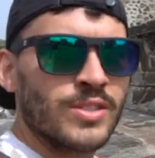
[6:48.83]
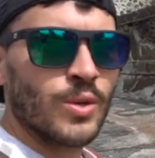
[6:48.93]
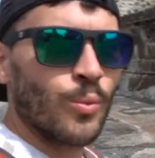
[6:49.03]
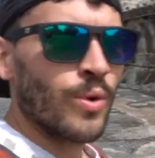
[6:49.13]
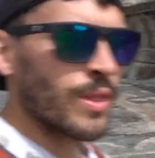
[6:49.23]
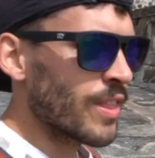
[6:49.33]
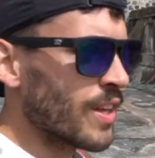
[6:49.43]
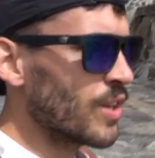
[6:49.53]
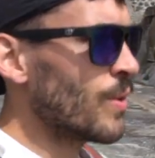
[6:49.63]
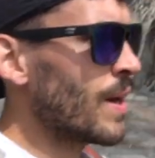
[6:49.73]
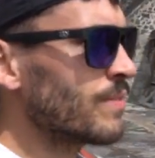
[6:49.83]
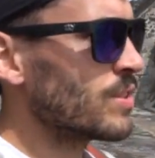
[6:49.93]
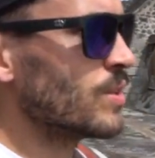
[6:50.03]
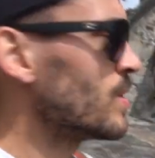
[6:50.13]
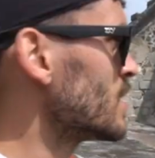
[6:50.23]
So one thing you have to
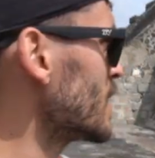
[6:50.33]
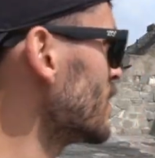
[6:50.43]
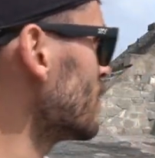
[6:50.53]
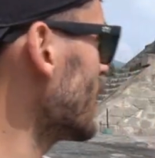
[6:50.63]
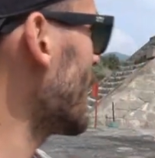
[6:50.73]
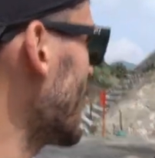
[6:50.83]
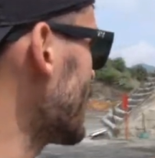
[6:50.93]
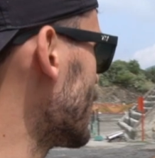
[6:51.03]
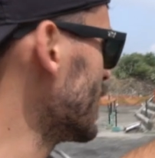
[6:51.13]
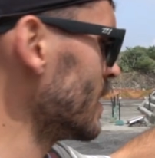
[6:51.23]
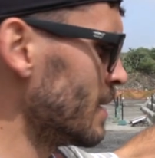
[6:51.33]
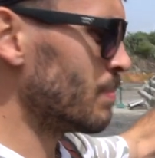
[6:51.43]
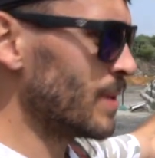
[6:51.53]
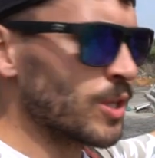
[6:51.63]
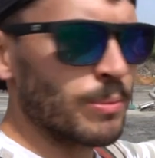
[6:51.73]
notice here at the
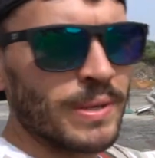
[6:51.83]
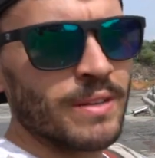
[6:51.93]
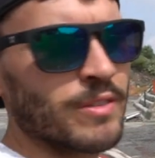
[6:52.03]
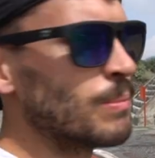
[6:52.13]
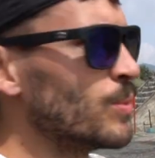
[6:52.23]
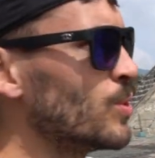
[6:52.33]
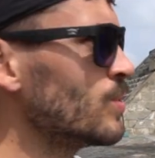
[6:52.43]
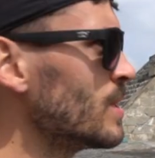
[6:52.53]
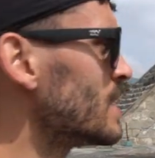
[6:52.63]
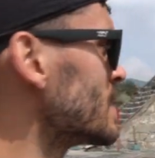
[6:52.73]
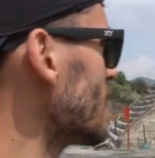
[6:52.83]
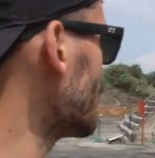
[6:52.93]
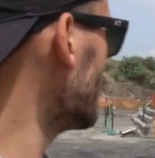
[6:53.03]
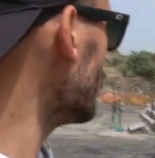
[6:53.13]
Pyramid of the Moon is that when